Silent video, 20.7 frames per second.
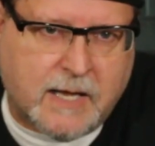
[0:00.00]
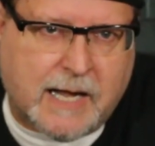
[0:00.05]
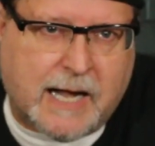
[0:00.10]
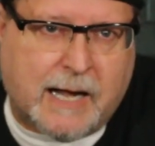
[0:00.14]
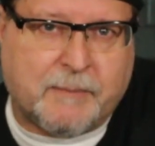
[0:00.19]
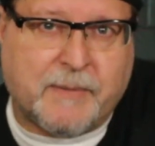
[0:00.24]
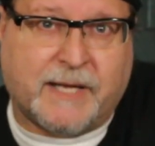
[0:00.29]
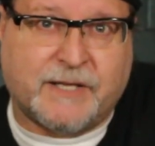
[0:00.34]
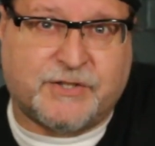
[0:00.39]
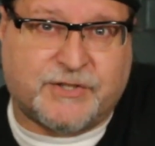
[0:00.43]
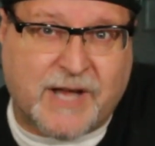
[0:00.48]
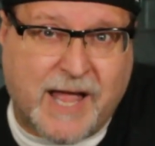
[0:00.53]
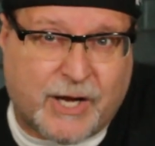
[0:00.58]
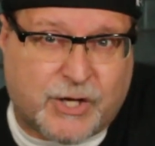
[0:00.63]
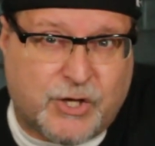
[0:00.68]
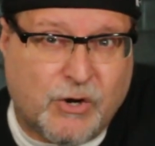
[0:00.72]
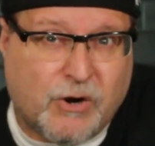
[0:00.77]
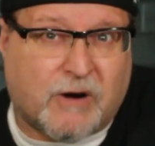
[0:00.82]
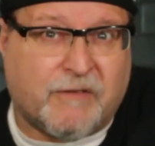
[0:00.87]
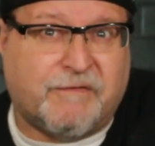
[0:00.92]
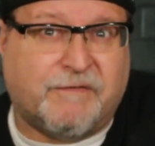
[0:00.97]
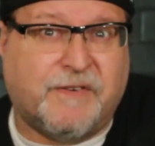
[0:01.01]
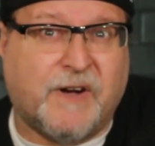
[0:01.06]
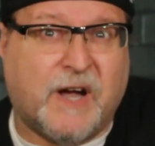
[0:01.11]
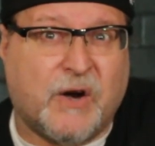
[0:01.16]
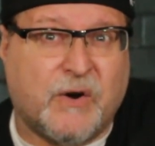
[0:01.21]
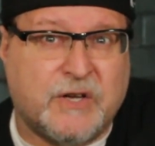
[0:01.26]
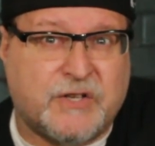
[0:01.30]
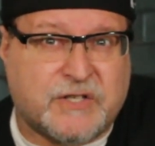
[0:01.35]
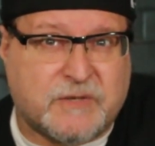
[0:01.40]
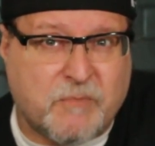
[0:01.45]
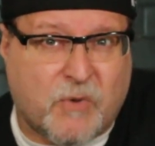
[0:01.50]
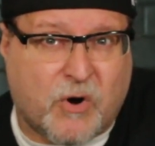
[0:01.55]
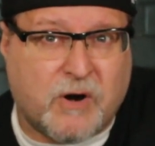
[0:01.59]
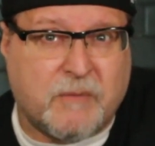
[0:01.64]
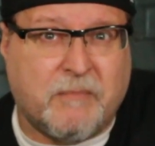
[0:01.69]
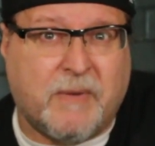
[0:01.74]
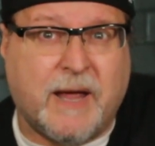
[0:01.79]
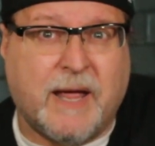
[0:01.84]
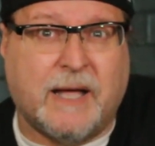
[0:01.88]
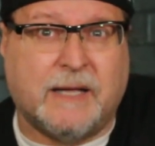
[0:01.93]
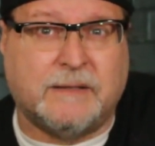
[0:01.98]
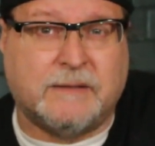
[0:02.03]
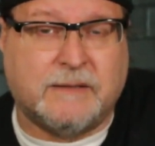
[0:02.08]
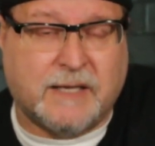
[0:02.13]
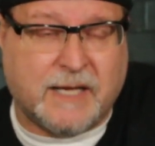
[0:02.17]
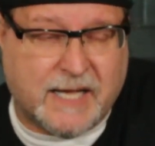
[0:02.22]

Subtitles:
I'm like, Jack, you're a very smart man.